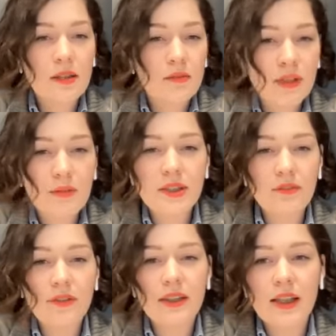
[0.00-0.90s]
Sometimes I
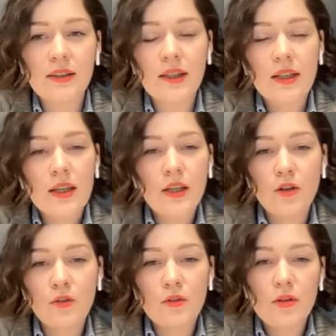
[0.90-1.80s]
feel that,
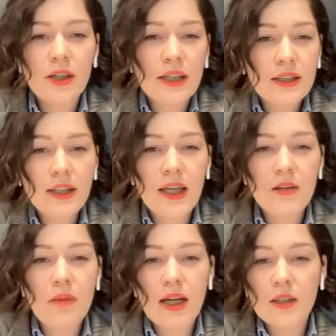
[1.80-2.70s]

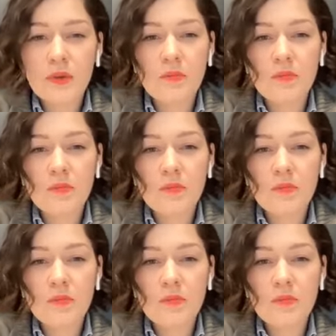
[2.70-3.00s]
in-game might be